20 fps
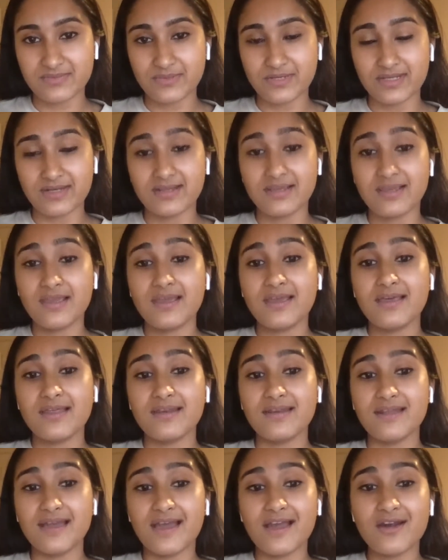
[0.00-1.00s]
But
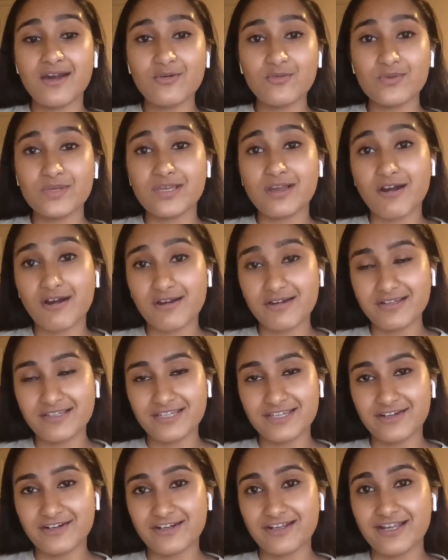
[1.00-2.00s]
now we are
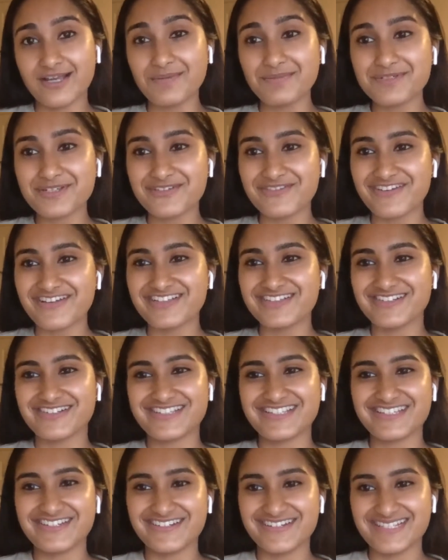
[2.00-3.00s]
gearing up to raise our
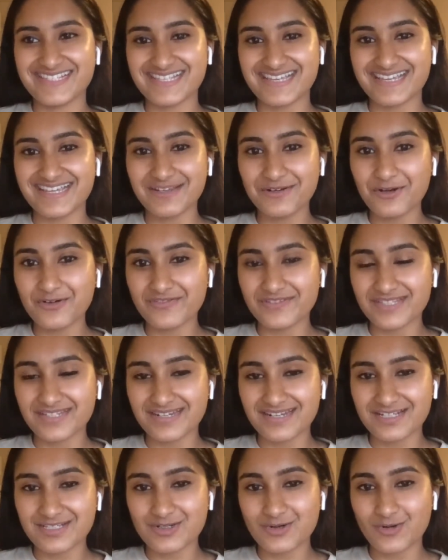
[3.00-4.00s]
Series A over the
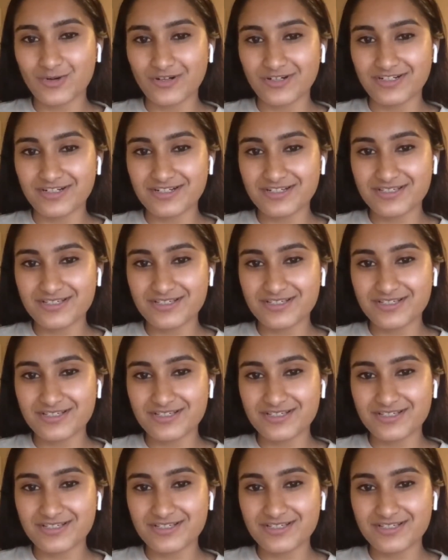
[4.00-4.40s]
next quarter.